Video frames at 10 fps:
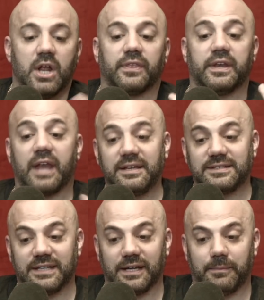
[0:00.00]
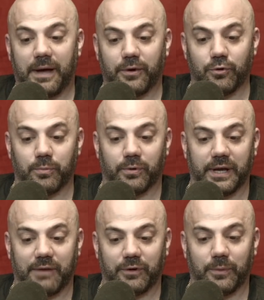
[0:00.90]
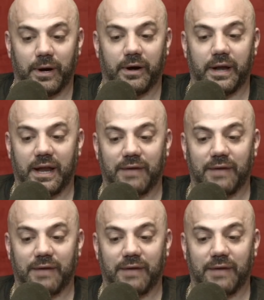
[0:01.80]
The nice thing about Ubering everywhere and not